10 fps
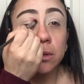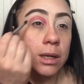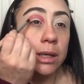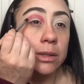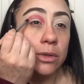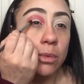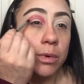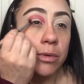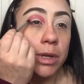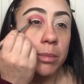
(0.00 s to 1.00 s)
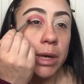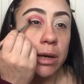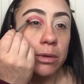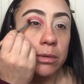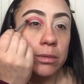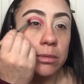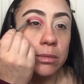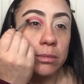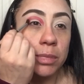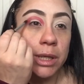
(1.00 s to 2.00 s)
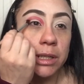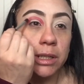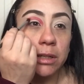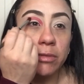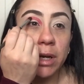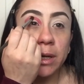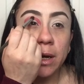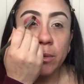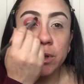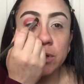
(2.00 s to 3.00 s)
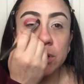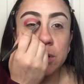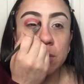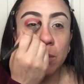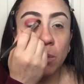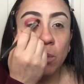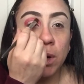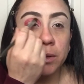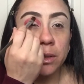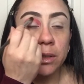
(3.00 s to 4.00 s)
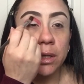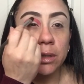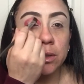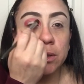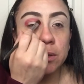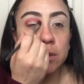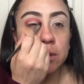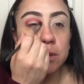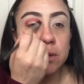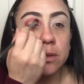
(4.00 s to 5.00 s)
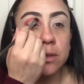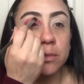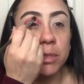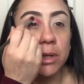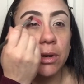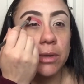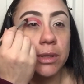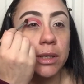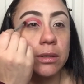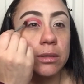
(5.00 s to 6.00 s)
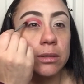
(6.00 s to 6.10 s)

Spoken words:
again, don't worry about blending right now. We just want the color to be on there.